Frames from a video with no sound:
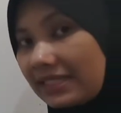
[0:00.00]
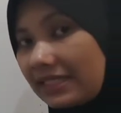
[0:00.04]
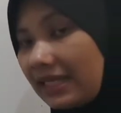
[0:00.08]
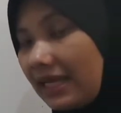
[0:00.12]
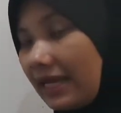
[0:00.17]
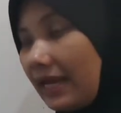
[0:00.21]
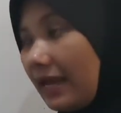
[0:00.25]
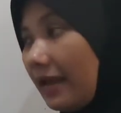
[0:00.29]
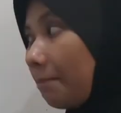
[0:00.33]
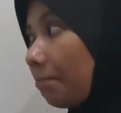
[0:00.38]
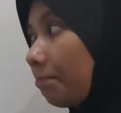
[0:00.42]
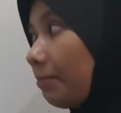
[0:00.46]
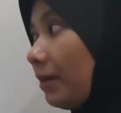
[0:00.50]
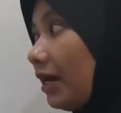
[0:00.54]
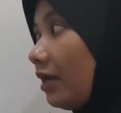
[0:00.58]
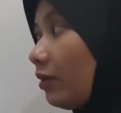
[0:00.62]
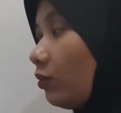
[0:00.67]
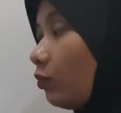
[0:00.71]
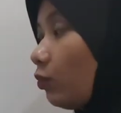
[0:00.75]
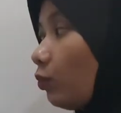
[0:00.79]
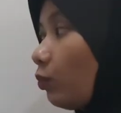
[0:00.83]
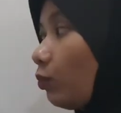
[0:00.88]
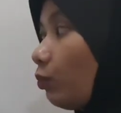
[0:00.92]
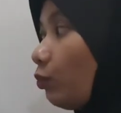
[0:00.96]
But
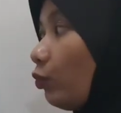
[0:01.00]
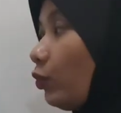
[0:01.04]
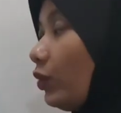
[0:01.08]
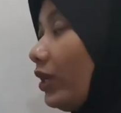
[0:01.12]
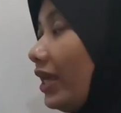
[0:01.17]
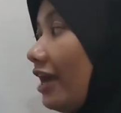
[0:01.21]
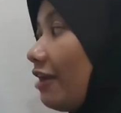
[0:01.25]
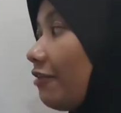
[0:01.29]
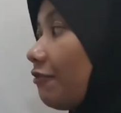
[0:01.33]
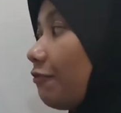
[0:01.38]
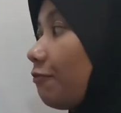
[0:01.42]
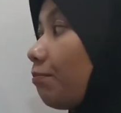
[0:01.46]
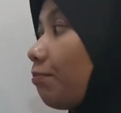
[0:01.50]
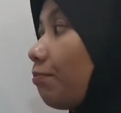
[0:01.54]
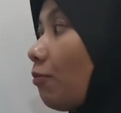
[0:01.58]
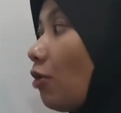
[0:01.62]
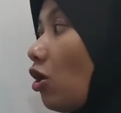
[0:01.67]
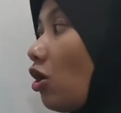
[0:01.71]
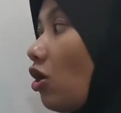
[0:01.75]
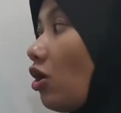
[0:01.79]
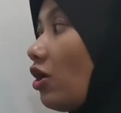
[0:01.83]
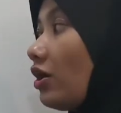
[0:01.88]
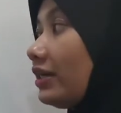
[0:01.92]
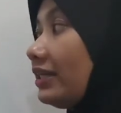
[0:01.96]
we have
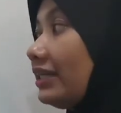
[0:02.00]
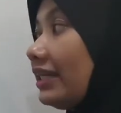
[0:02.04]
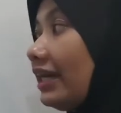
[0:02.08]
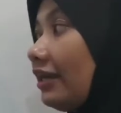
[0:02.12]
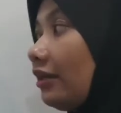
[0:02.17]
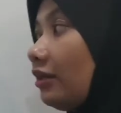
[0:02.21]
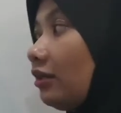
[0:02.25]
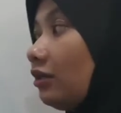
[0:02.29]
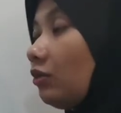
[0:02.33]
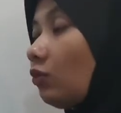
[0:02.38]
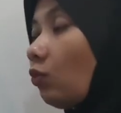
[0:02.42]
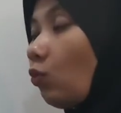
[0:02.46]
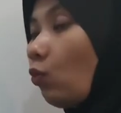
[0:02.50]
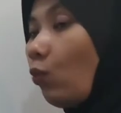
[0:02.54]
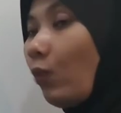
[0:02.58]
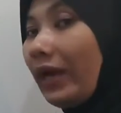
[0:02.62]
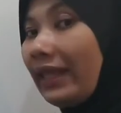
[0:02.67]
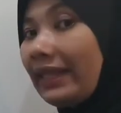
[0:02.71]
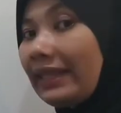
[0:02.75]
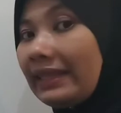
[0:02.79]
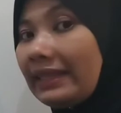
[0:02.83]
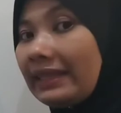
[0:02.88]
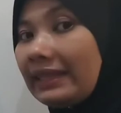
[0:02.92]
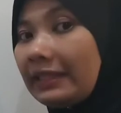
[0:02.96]
more than one
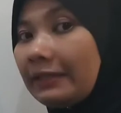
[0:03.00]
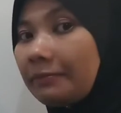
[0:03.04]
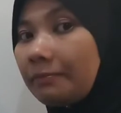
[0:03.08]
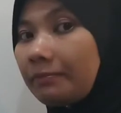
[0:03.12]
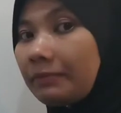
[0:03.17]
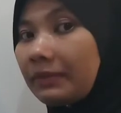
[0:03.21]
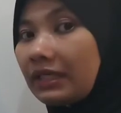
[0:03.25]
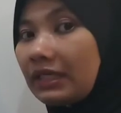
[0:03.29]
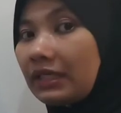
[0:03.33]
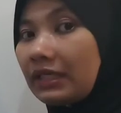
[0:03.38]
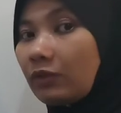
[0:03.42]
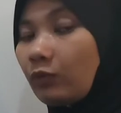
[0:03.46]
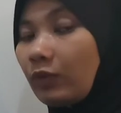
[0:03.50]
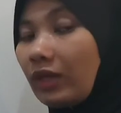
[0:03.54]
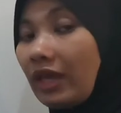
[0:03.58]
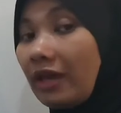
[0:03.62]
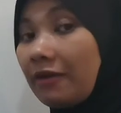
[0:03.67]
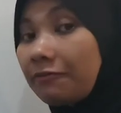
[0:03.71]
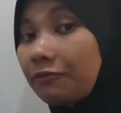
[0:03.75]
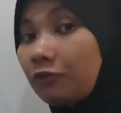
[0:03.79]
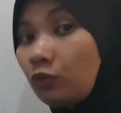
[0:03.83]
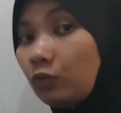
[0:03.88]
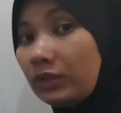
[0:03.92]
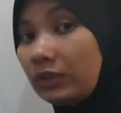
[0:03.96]
term here. We have
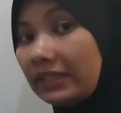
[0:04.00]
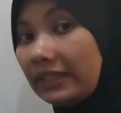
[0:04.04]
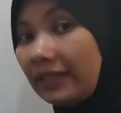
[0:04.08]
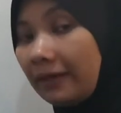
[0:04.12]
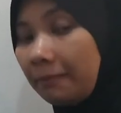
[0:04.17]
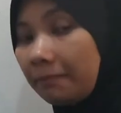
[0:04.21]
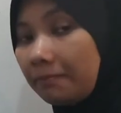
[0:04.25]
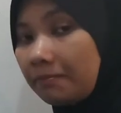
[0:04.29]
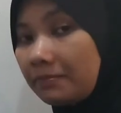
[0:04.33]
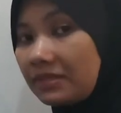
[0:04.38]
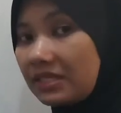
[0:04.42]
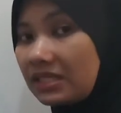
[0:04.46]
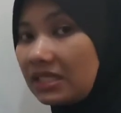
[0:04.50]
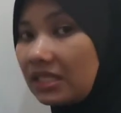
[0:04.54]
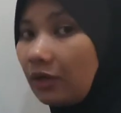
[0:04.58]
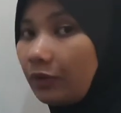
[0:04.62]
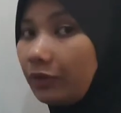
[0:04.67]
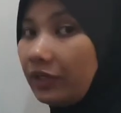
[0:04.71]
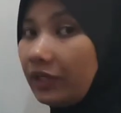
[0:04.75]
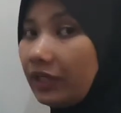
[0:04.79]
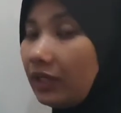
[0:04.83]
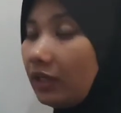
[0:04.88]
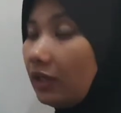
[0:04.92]
two terms down here.